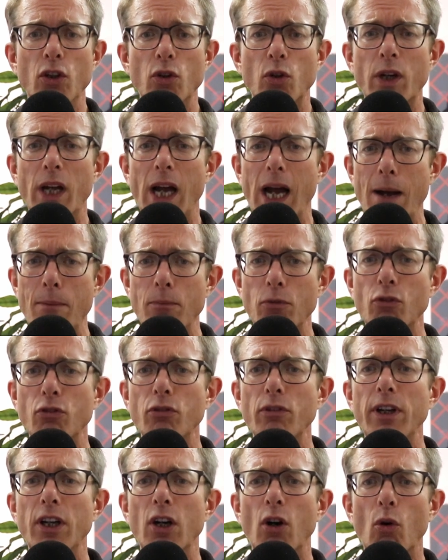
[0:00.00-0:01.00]
you're
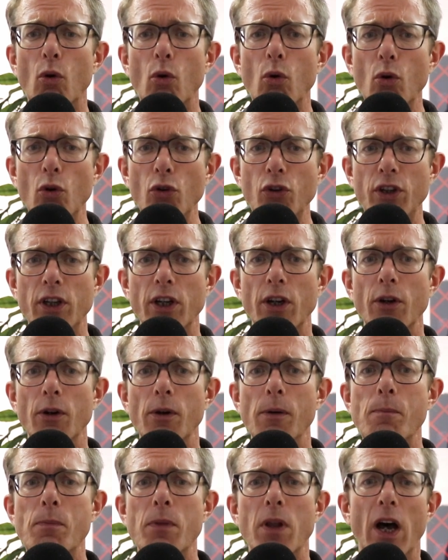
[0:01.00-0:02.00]
capturing
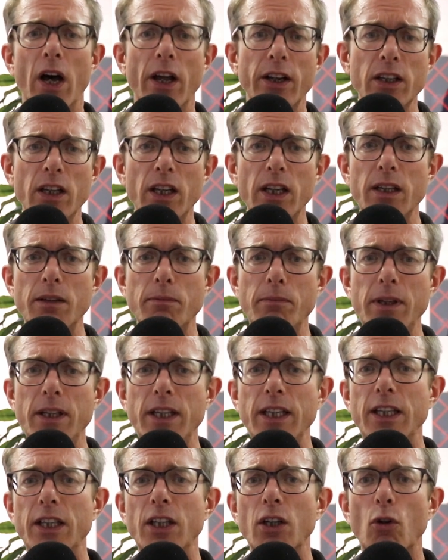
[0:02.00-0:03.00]
audio. Unlike
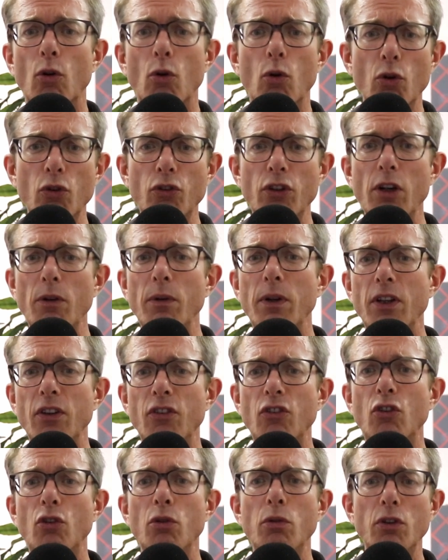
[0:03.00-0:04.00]
Midi, audio
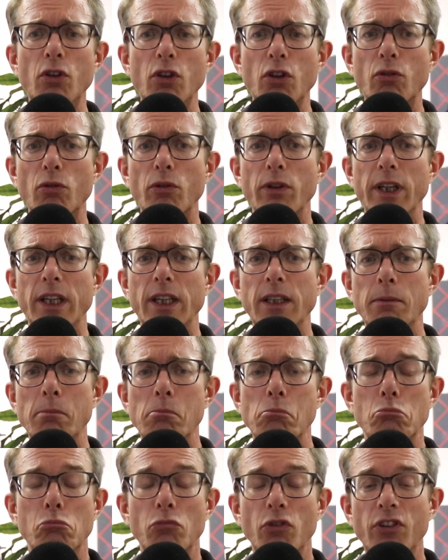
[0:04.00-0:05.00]
is, to a degree,
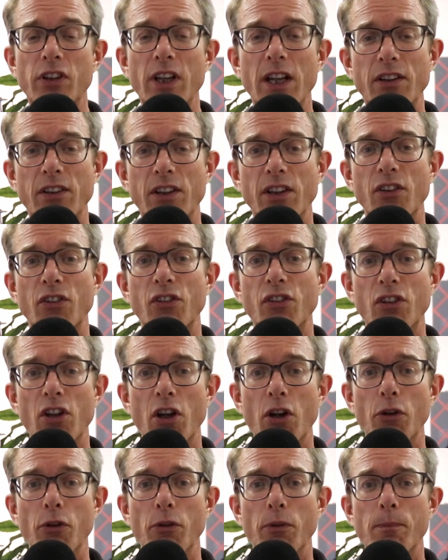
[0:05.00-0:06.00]
set in
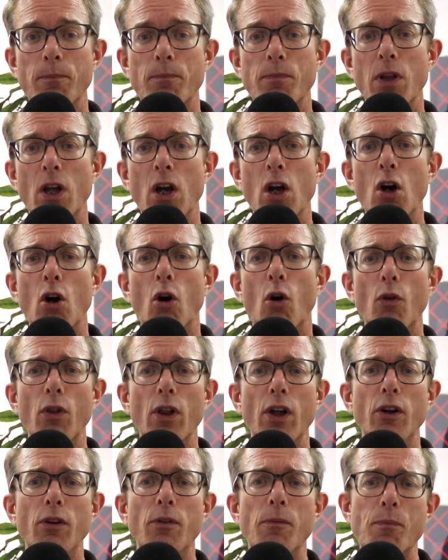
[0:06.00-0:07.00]
stone.
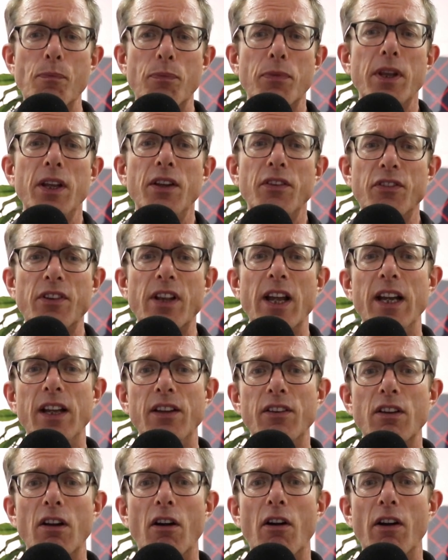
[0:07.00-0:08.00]
Although these
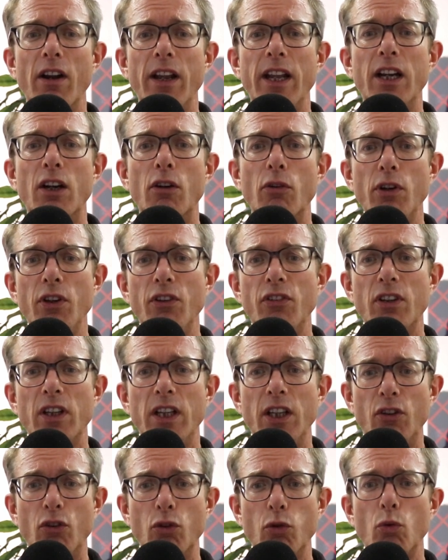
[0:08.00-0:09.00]
days there are
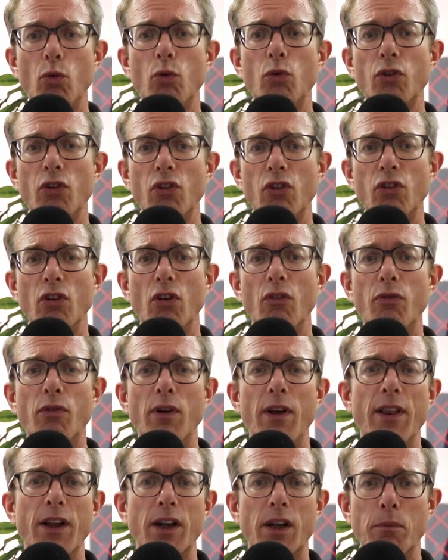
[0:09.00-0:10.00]
increasingly tools and
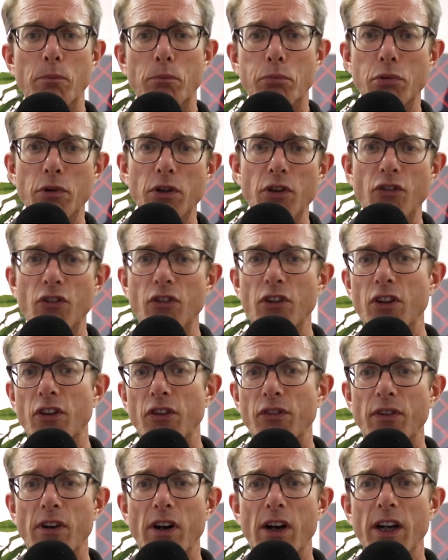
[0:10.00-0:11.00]
software that can bridge the
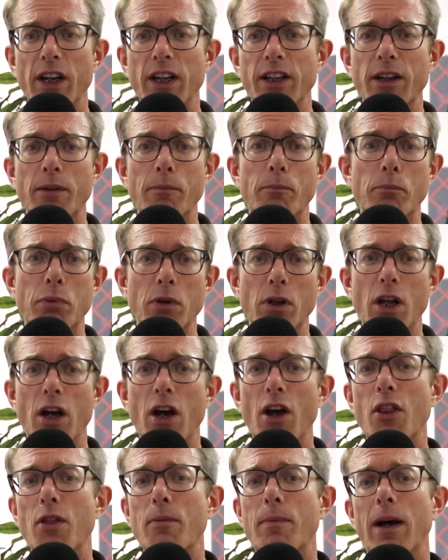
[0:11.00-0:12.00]
divide and
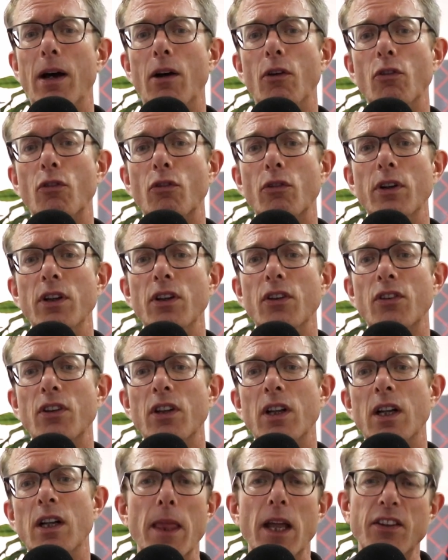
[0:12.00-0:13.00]
blur the boundaries.
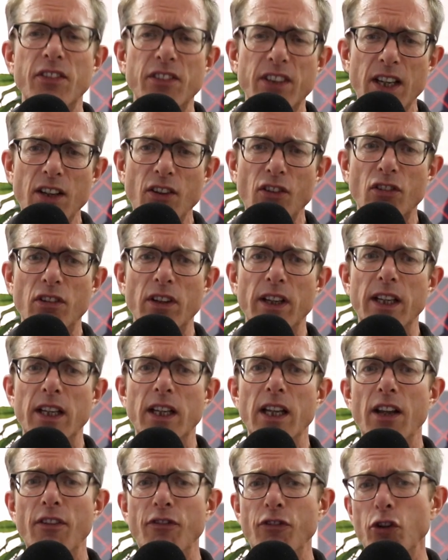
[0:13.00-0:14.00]

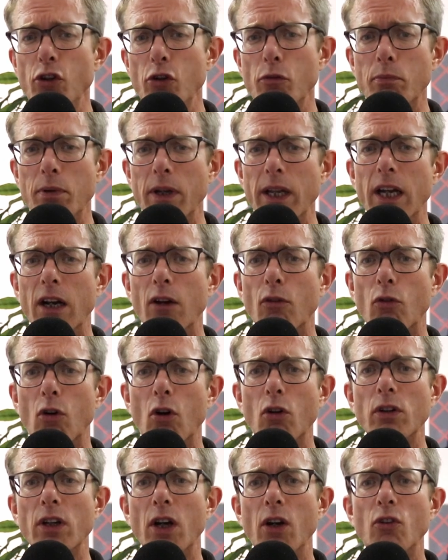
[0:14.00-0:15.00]
Essentially, if you play a
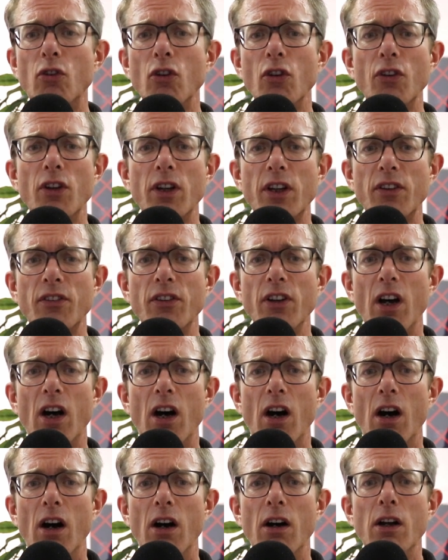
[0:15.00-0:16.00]
wrong note on the
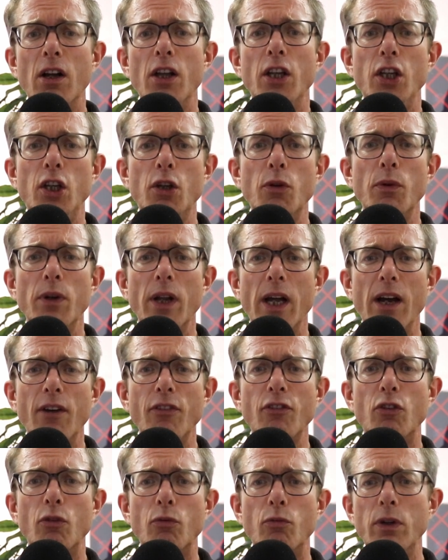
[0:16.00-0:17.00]
guitar, you would
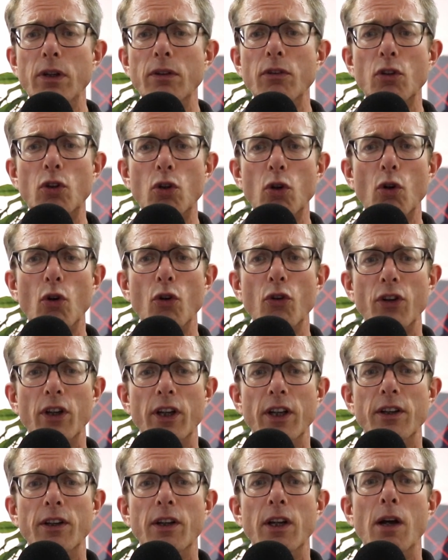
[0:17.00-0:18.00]
have to re-record
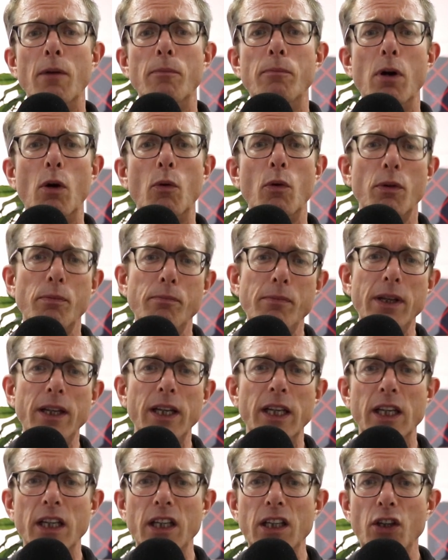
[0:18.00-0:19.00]
it, but with
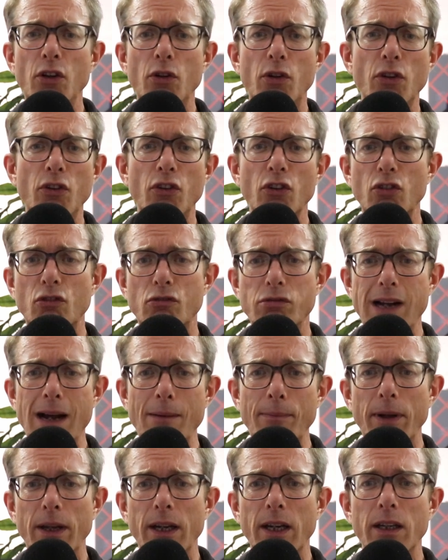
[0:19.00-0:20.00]
Midi you can just
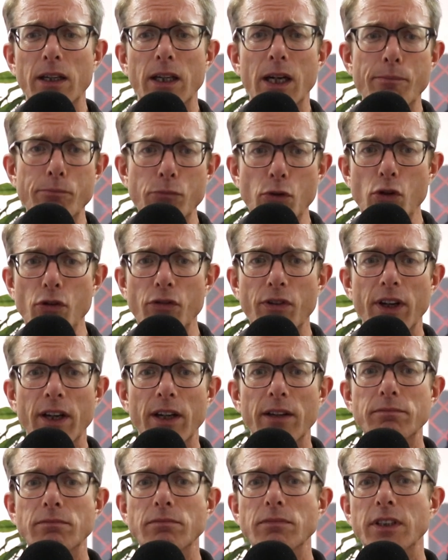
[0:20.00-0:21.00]
grab it and move
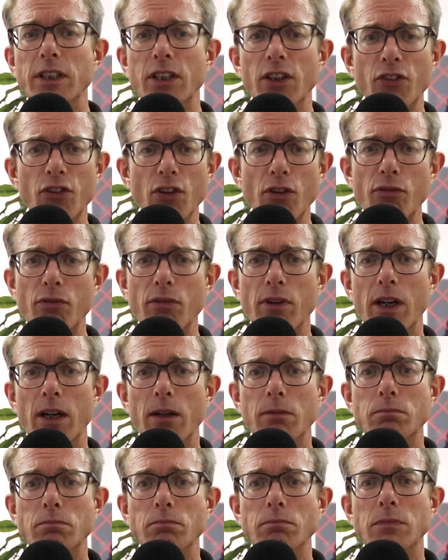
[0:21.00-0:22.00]
it in the
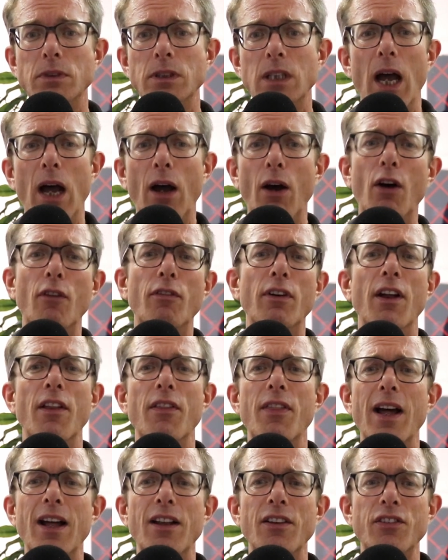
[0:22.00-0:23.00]
software. However,
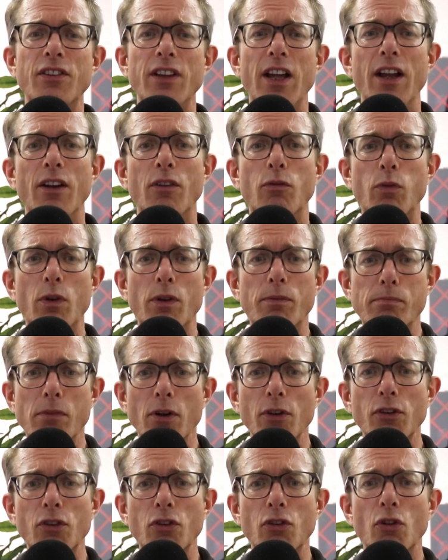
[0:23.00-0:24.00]
that said, with
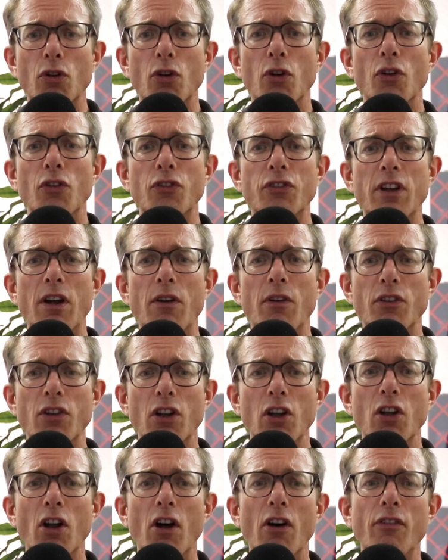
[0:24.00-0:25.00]
modern DAWs there is
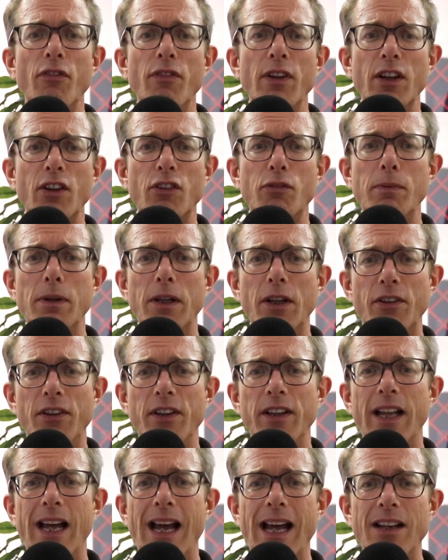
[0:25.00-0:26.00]
a lot of
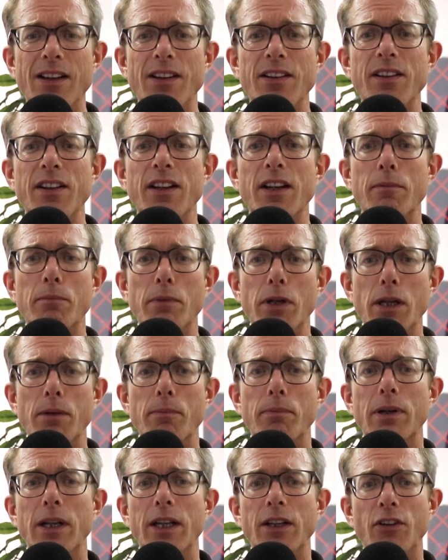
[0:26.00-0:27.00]
flexibility in editing and
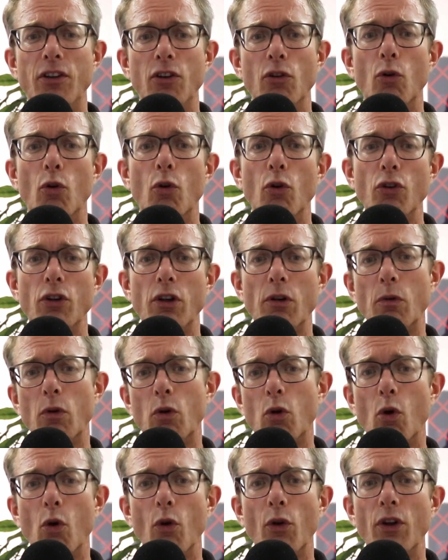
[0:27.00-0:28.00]
manipulating audio
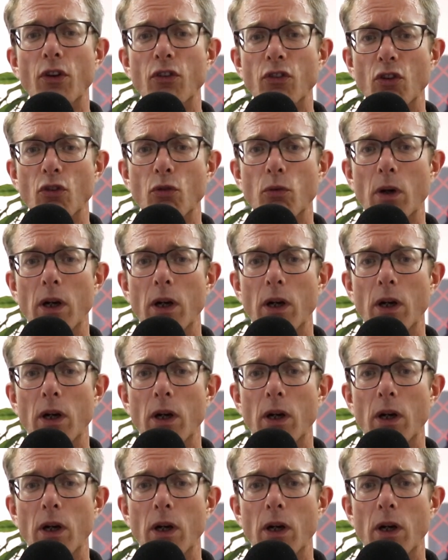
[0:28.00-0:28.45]
recordings as